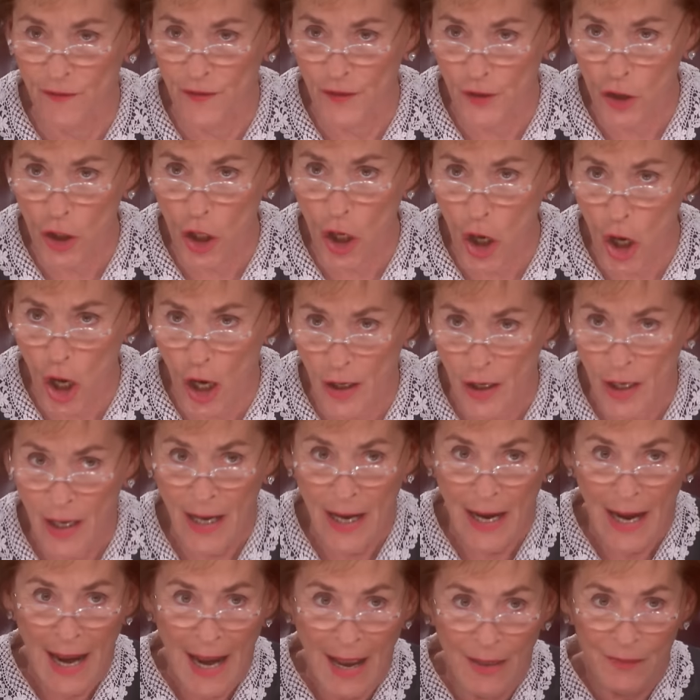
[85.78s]
for the car.
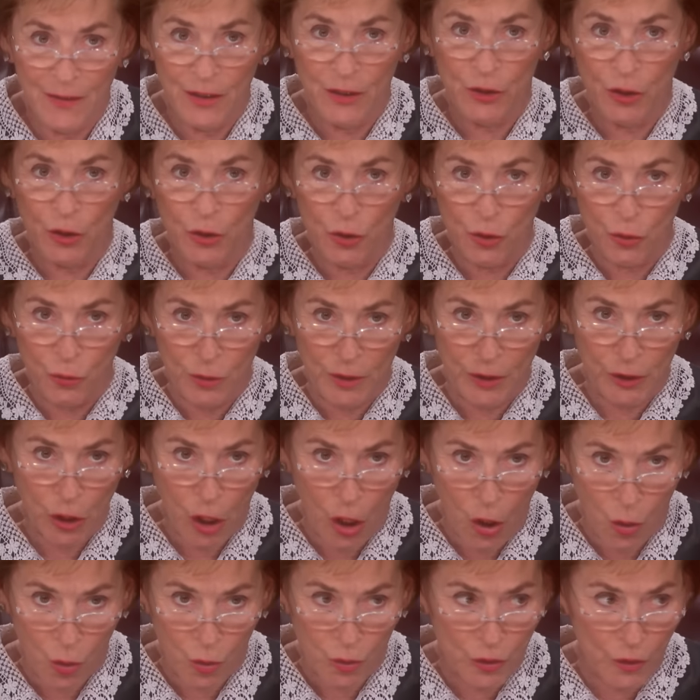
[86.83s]
And these are 2 little
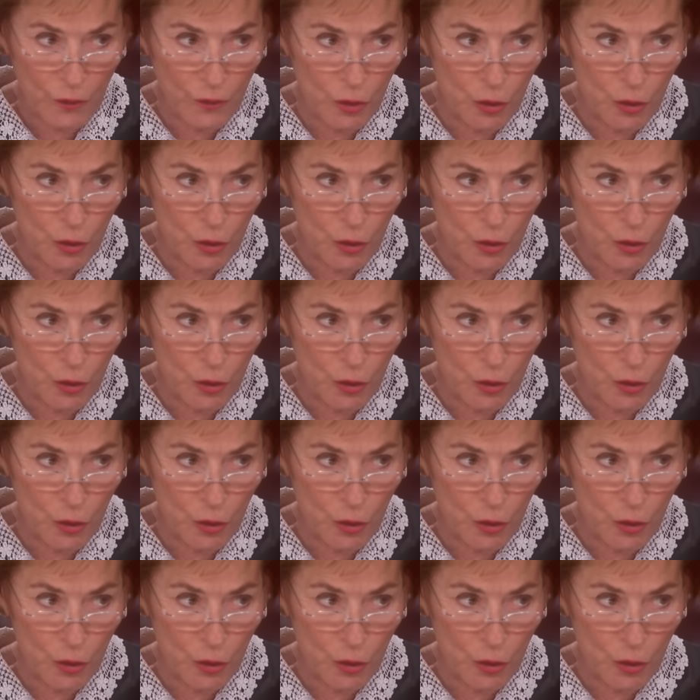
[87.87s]
holes in